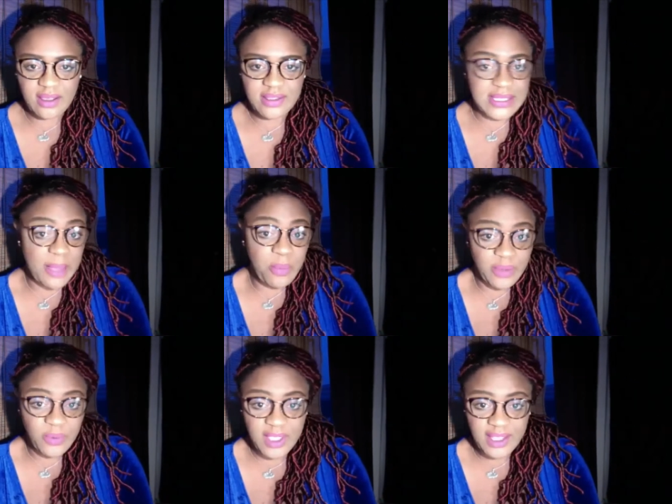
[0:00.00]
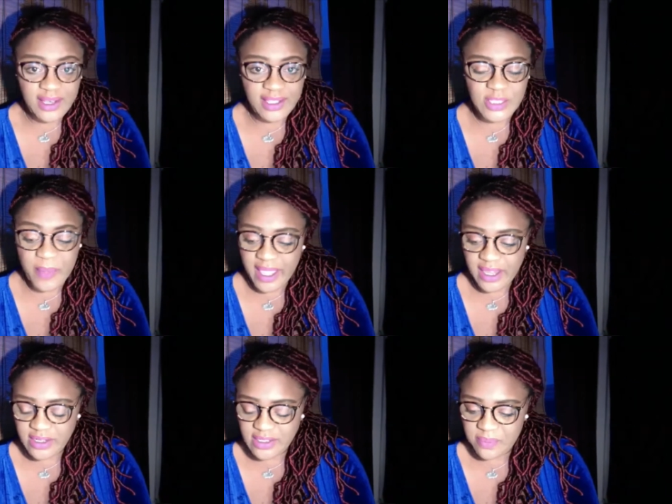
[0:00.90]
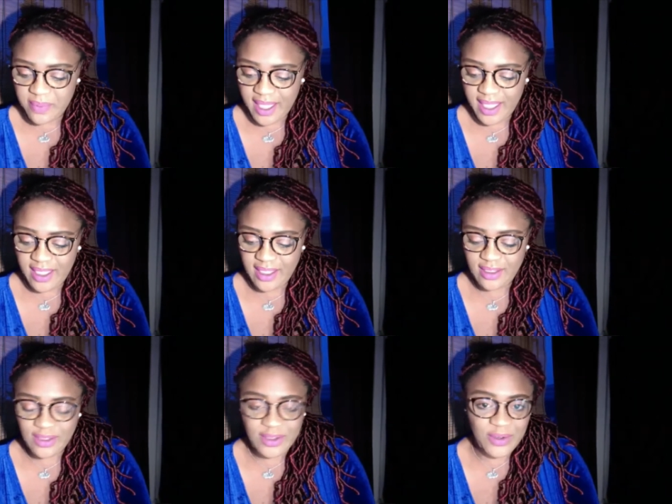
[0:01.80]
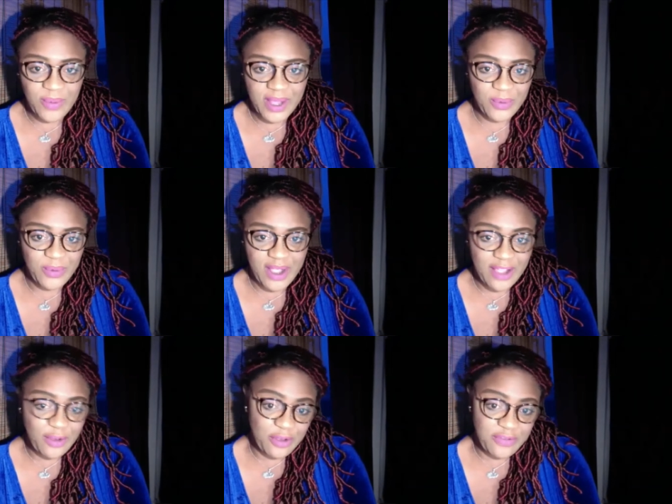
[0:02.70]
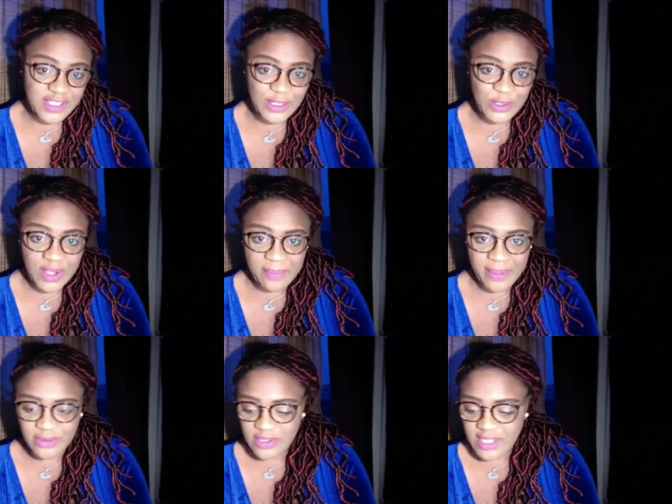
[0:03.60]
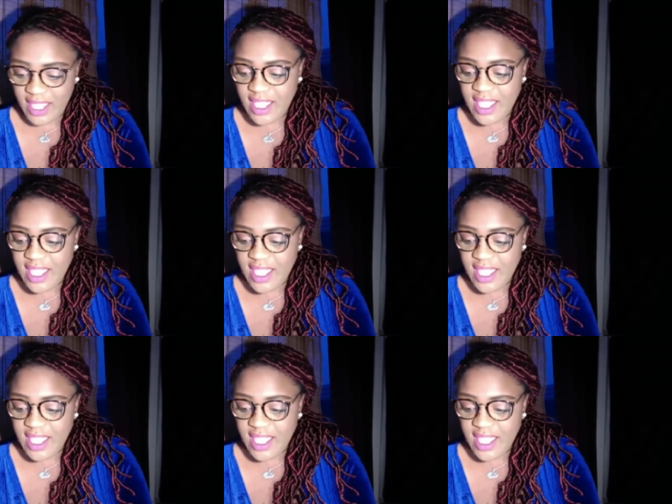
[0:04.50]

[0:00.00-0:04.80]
someone will get inspired by, what we'll obviously talk about today.